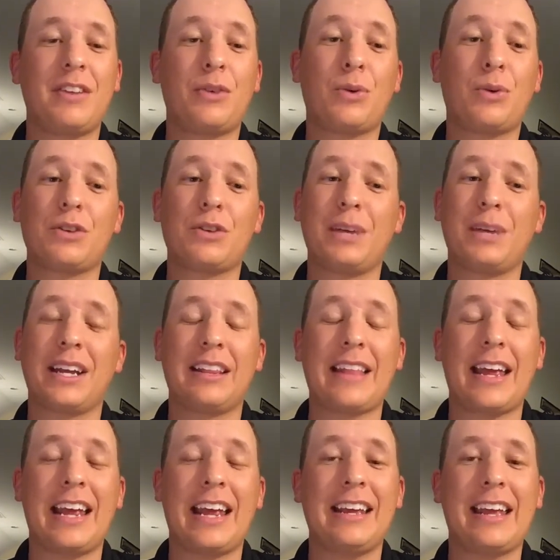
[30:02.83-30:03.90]
course, but getting
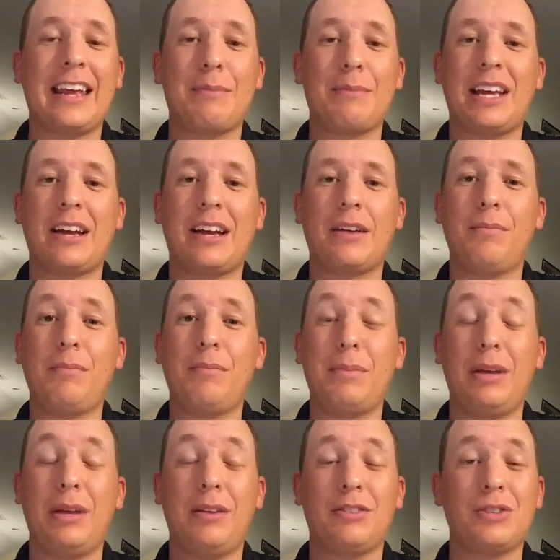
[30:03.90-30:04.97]
that handicap down,
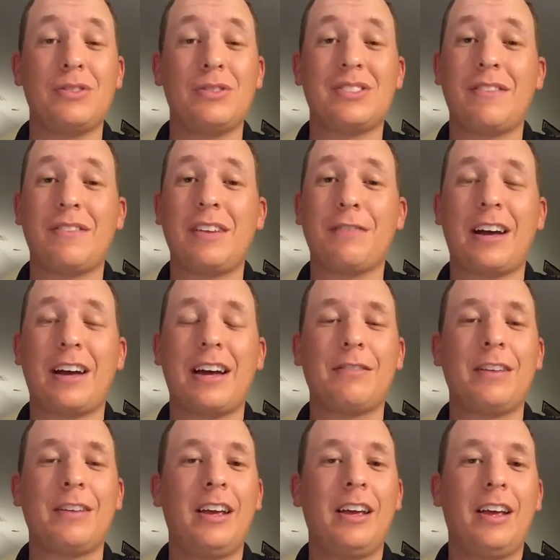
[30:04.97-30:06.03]
maybe shooting 75.
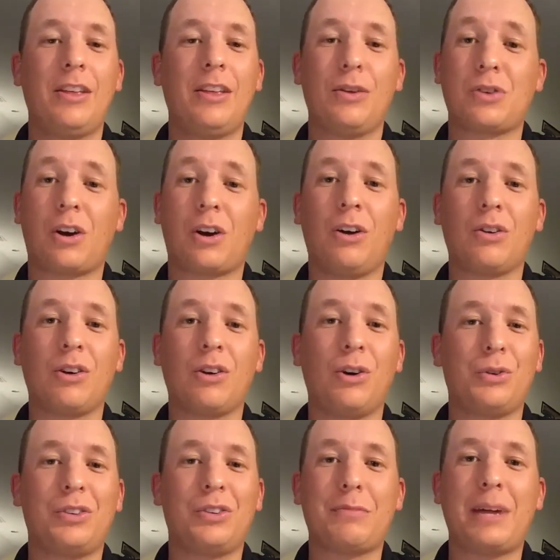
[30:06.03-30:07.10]
Those are all
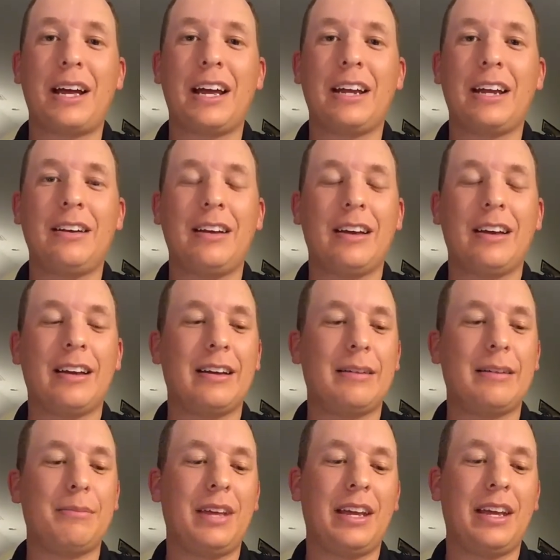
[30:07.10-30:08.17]
goals of mine,
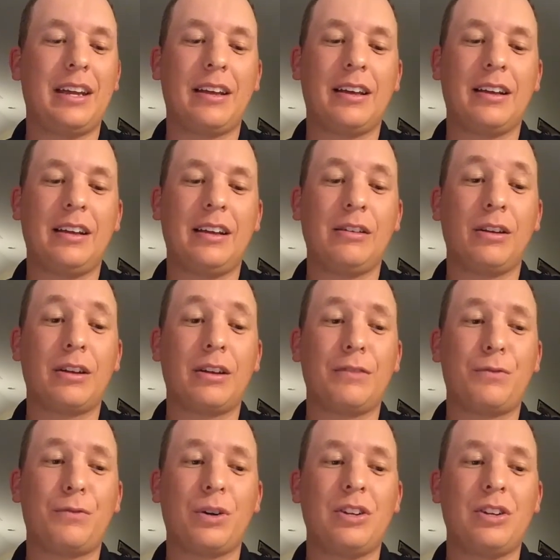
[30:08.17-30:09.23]
and looking
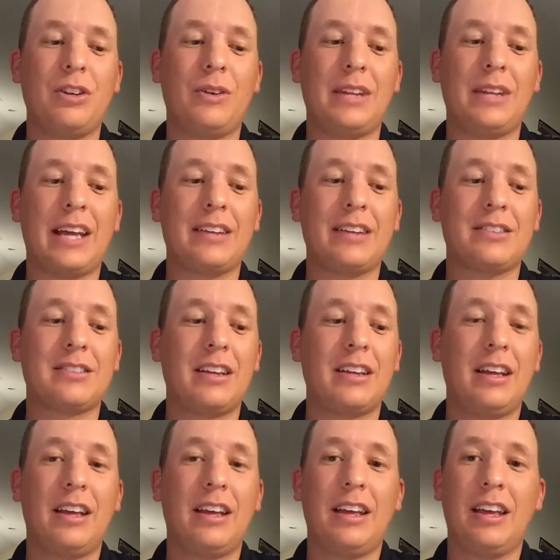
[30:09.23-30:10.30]
forward to doing that,
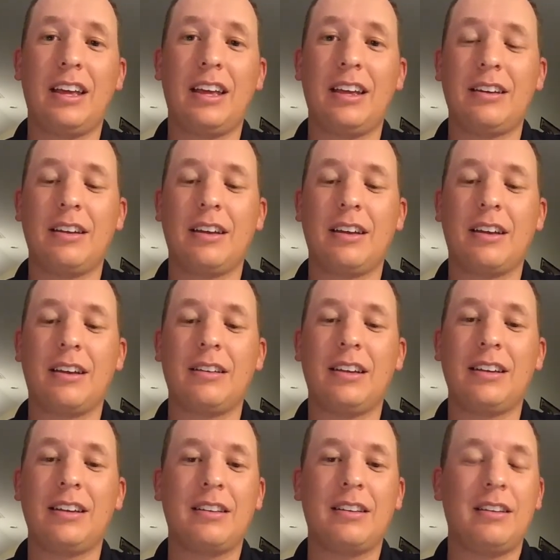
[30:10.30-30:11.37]
and
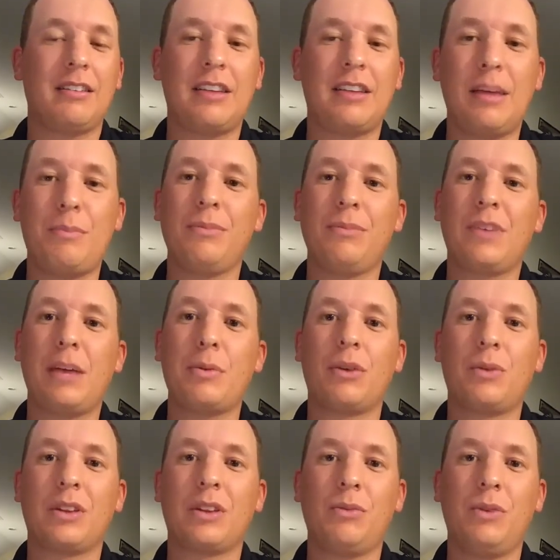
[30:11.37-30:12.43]
keep going
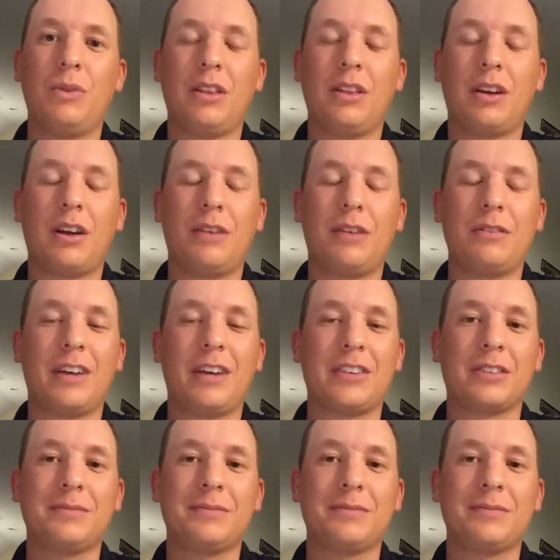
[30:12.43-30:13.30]
with GolfAdvisor.